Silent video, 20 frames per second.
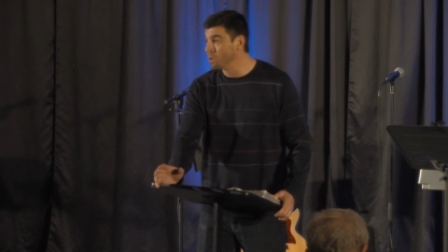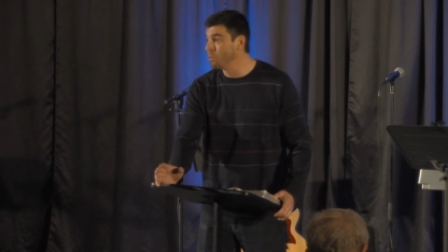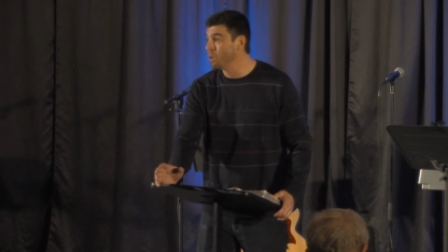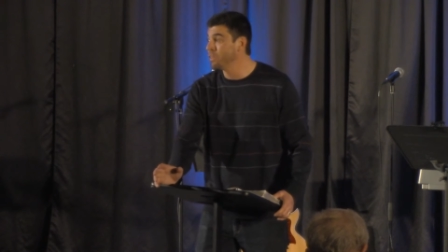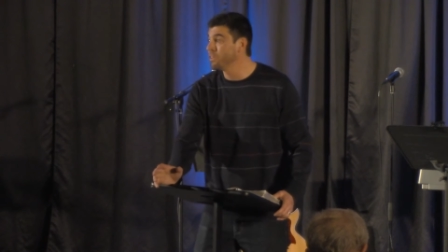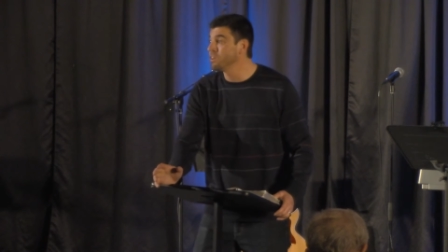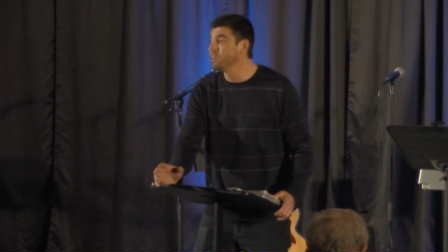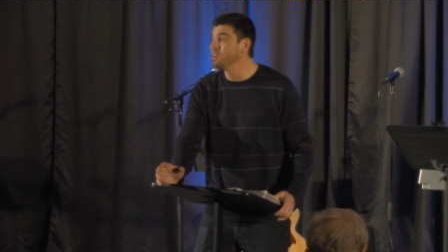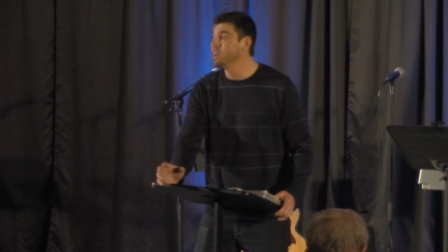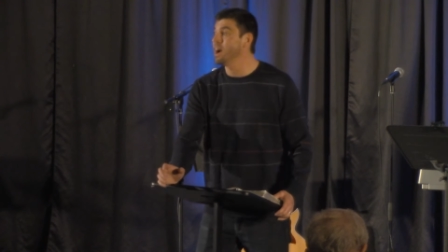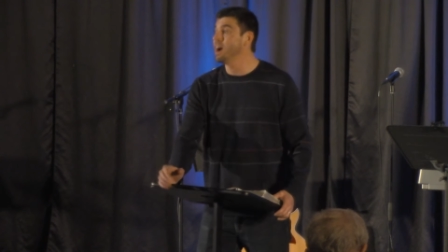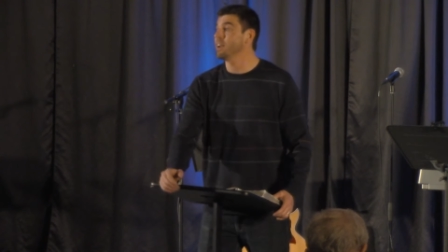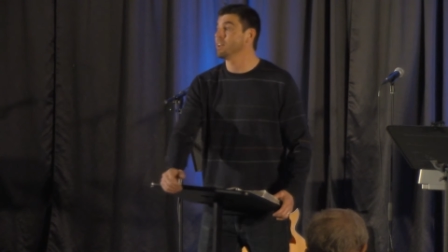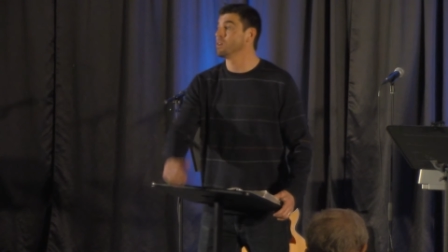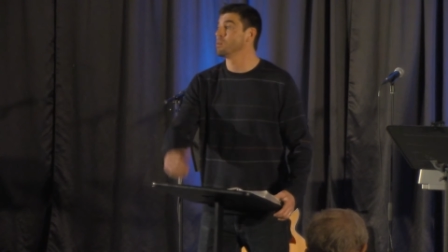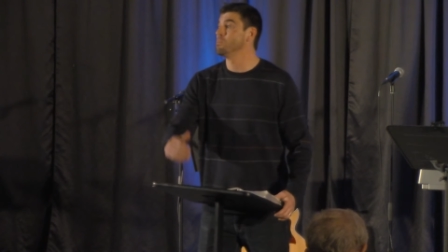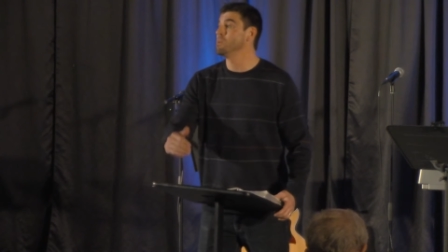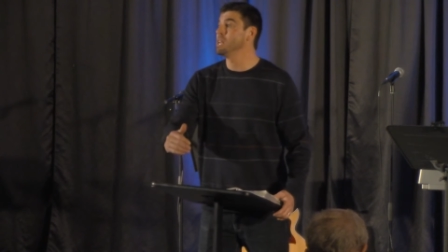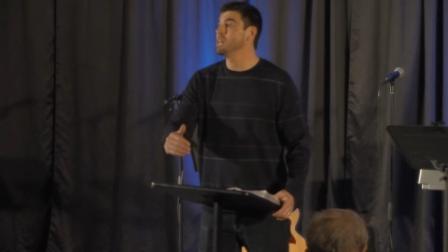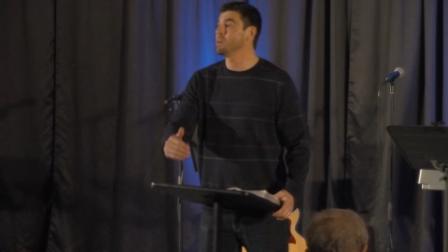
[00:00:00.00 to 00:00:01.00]
whether or not
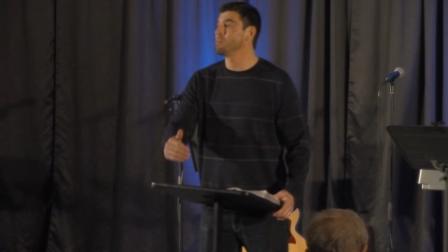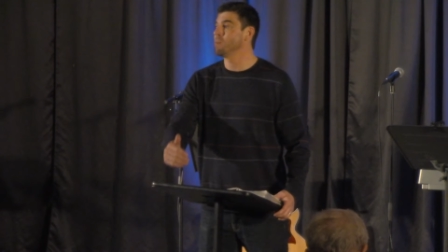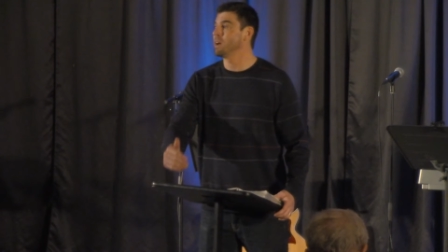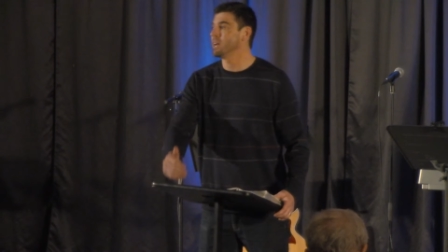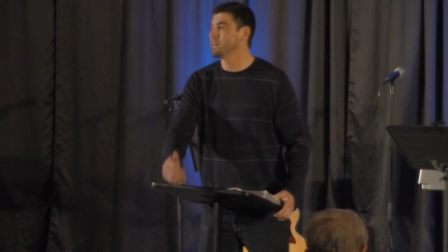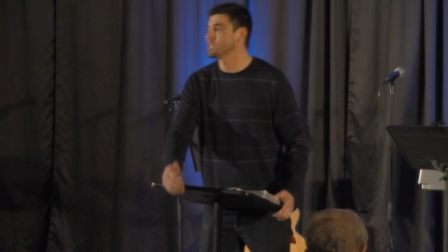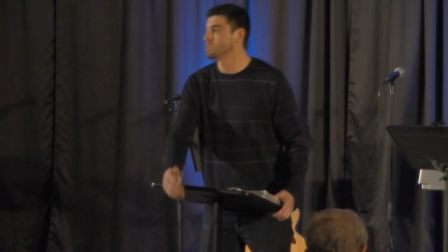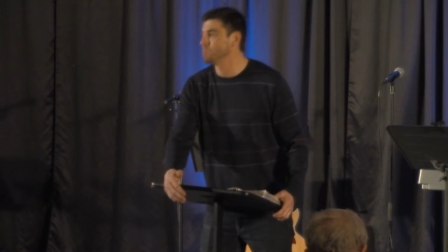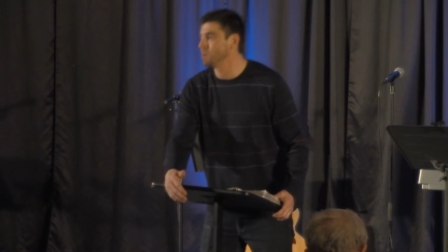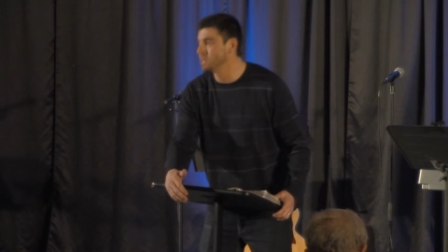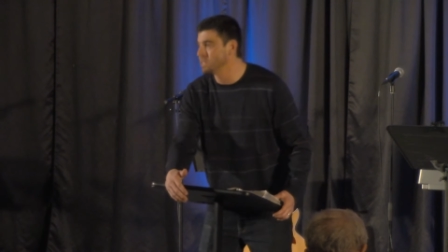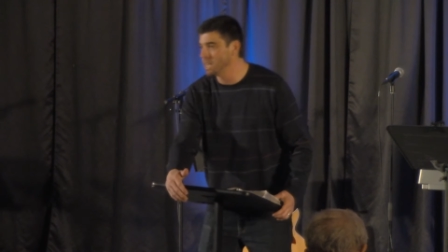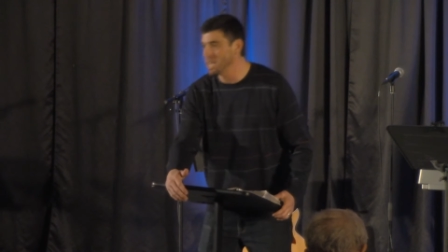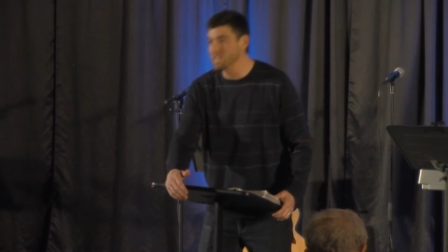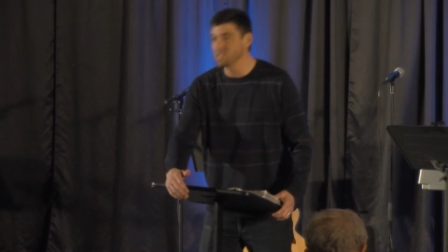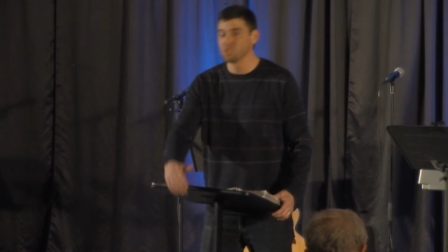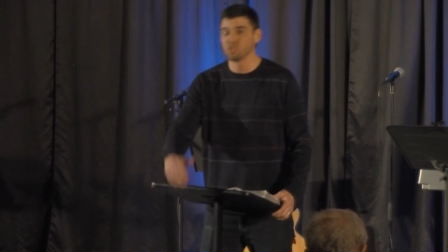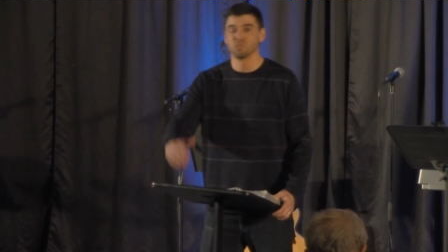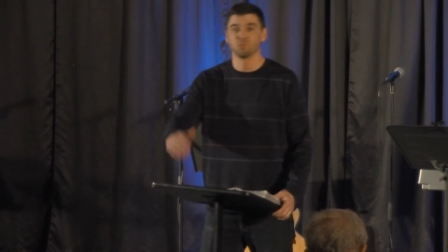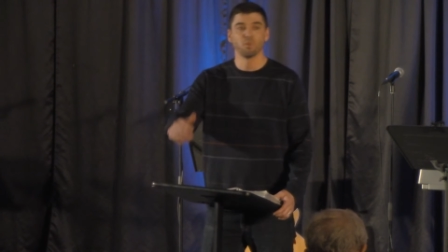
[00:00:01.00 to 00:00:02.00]
you're meeting my
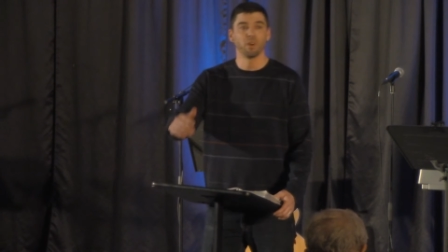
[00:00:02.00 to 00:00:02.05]
expectations,